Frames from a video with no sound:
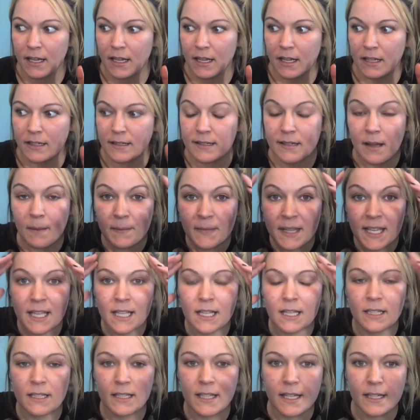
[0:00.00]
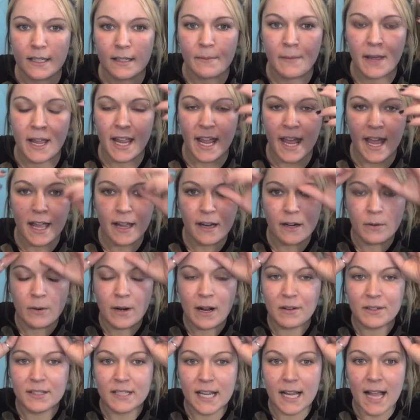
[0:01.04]
something clicked in my head where I
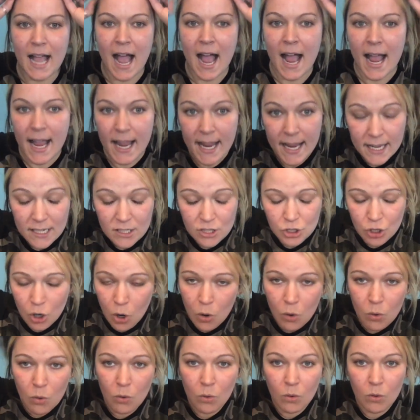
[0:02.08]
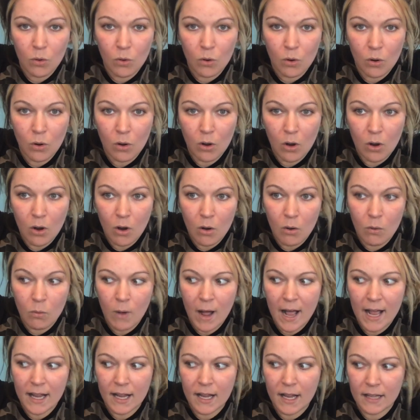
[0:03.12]
was like, I don't
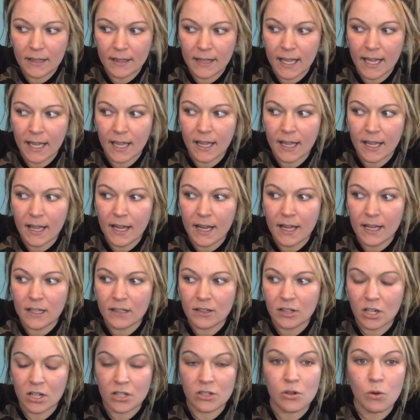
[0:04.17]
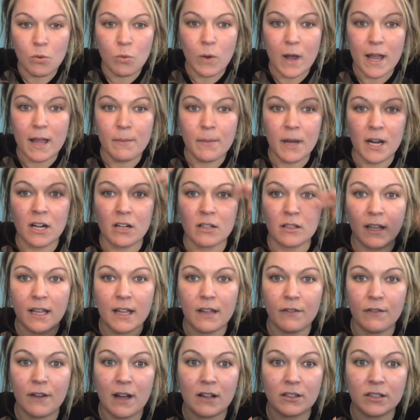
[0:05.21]
want, like, there's a way better
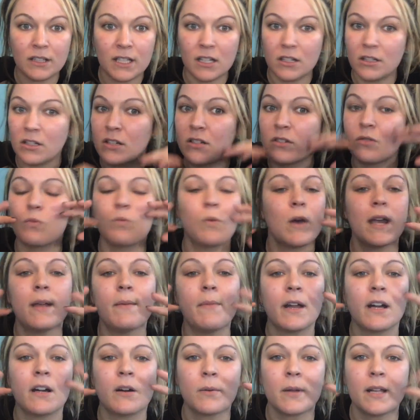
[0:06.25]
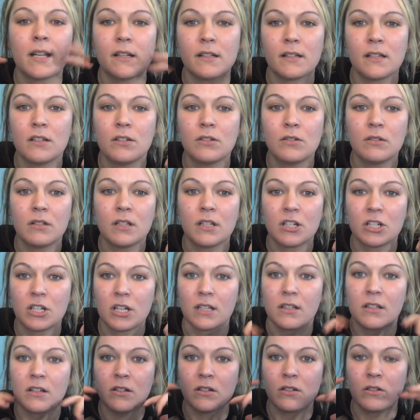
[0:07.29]
life out there. There's way better ways to do this shit.
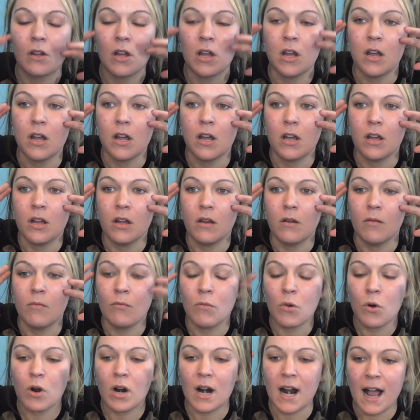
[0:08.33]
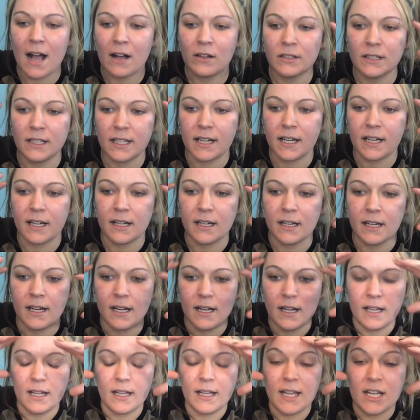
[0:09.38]
There's more out there.
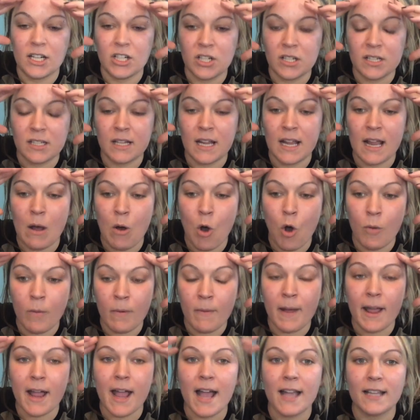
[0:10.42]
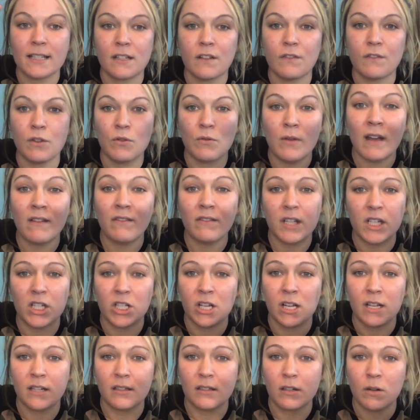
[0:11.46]
It just opened my eyes. If you have the
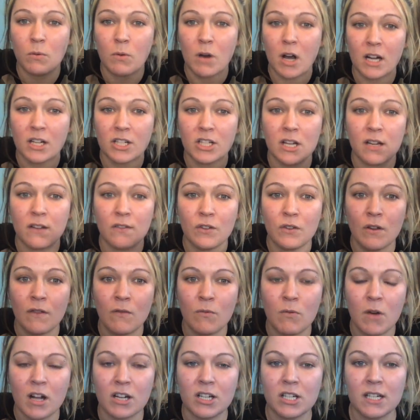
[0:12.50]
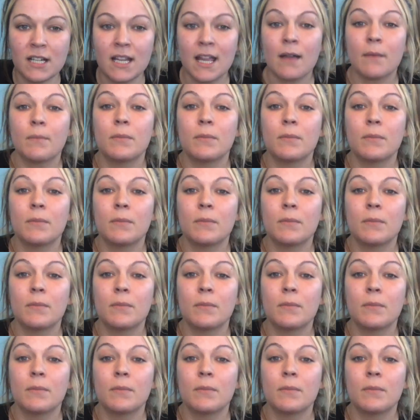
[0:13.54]
chance to watch it, if you haven't watched it yet,